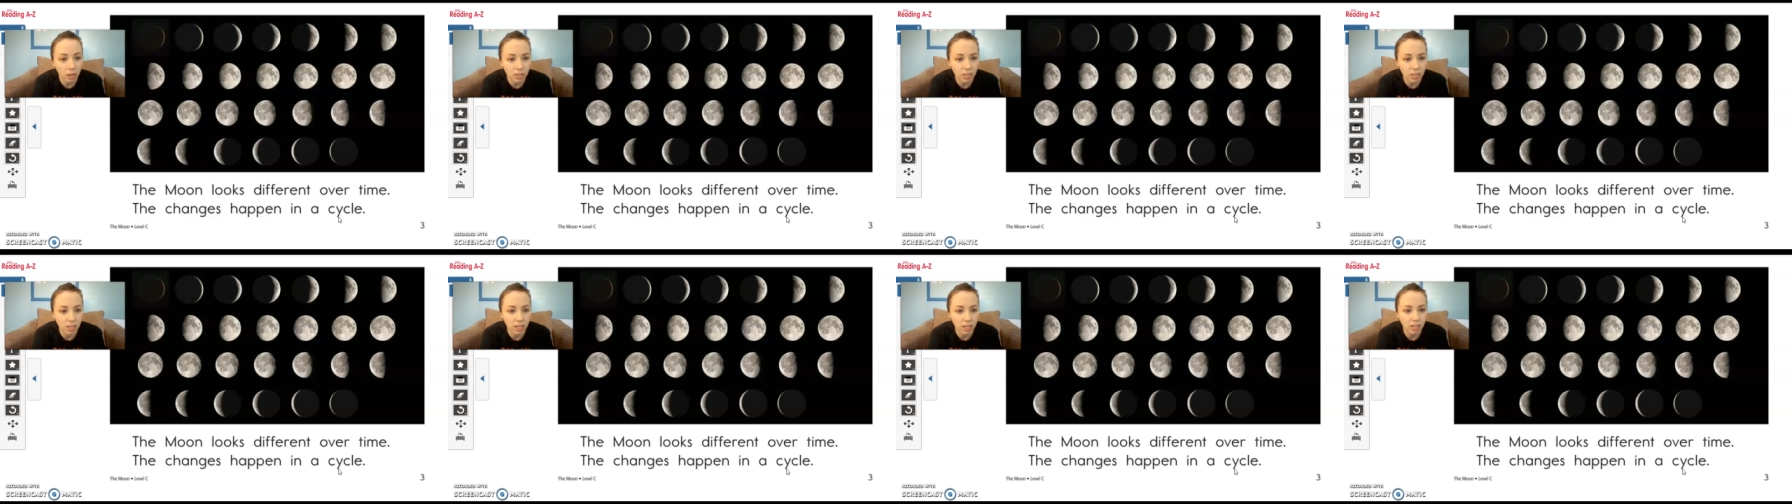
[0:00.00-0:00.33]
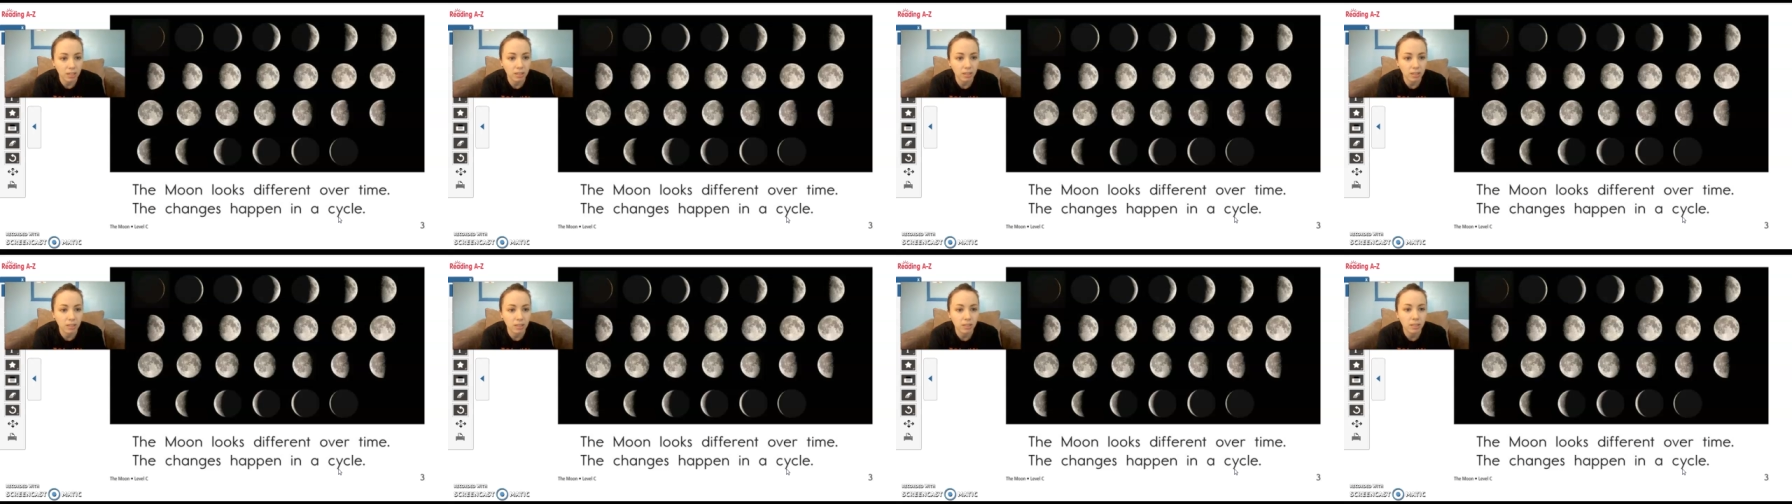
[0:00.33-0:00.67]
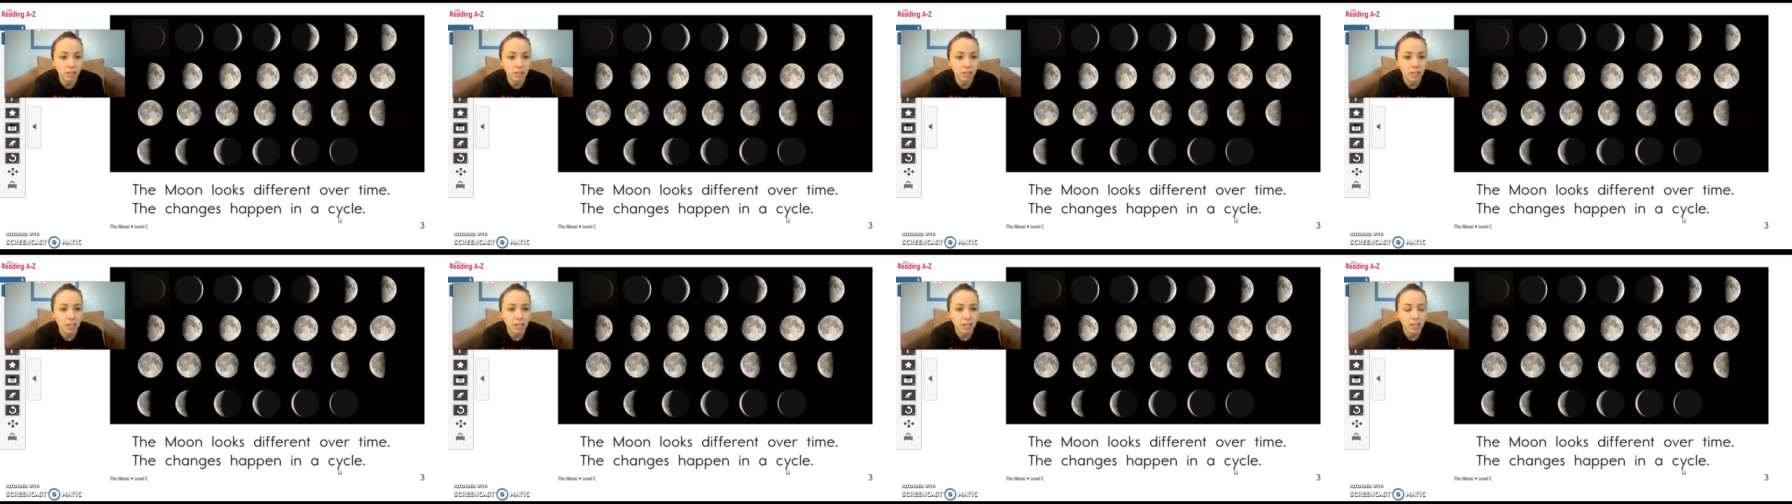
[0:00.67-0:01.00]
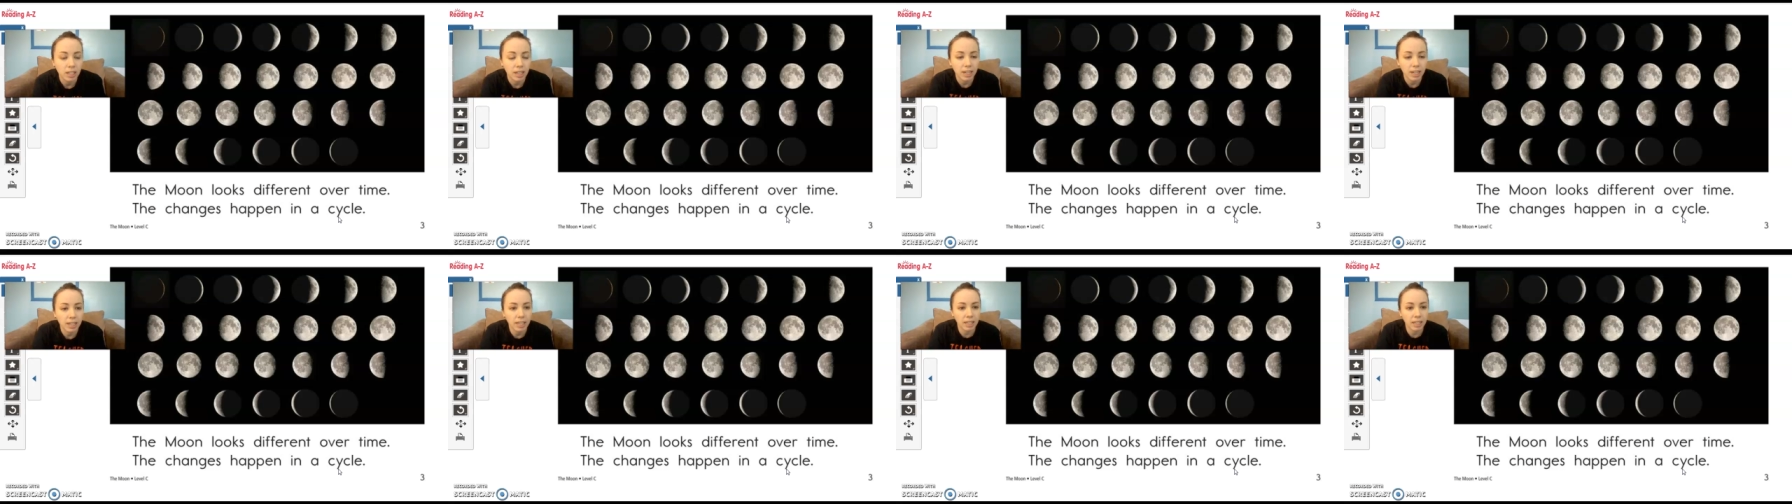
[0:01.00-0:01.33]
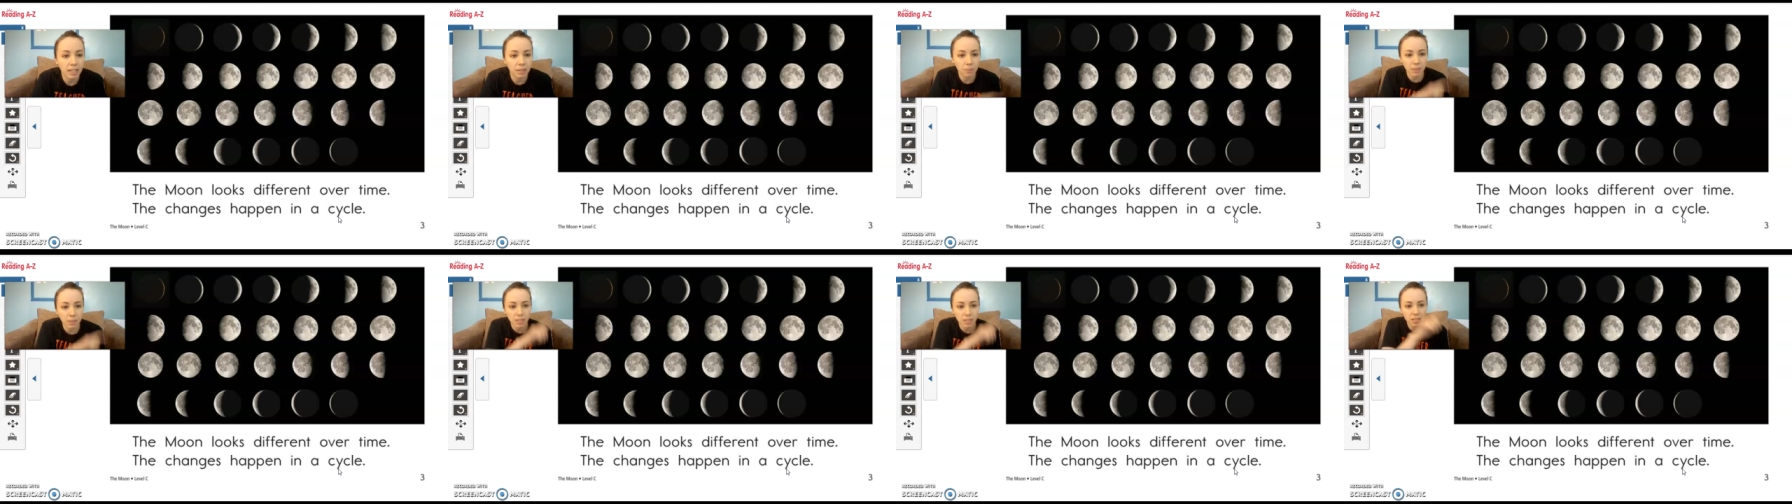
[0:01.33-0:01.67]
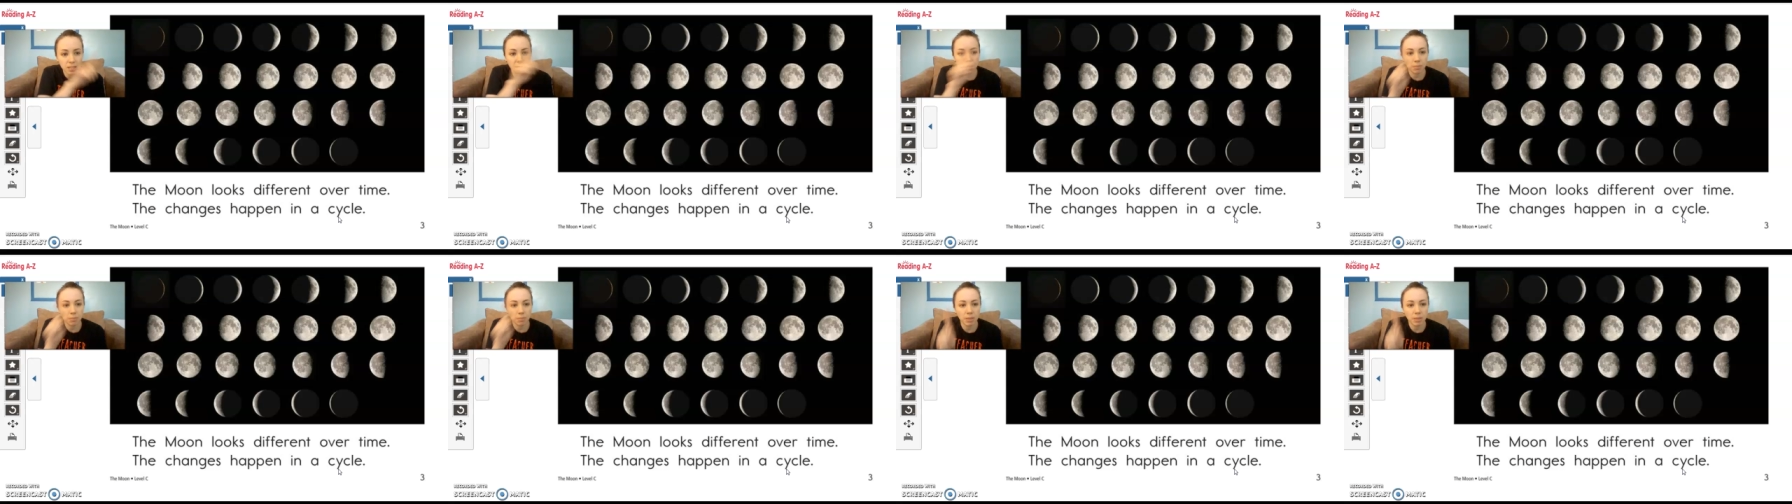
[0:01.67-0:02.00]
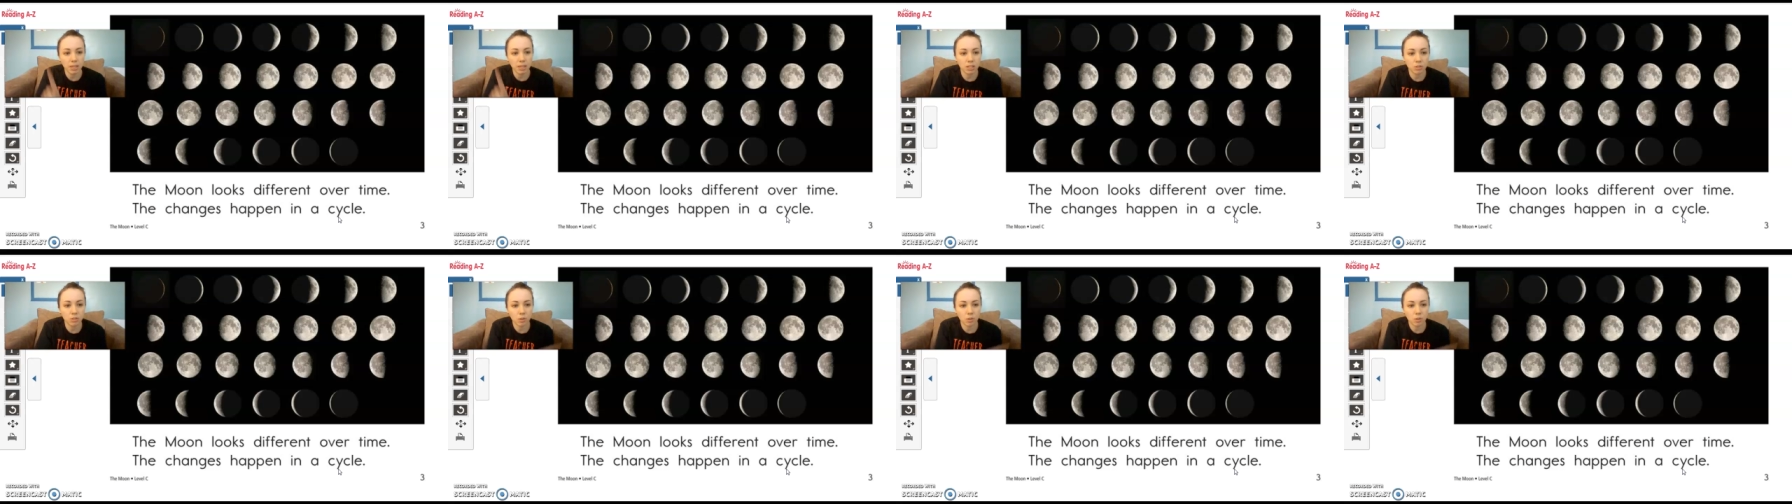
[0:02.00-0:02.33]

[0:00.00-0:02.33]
cycle, right? It means something that's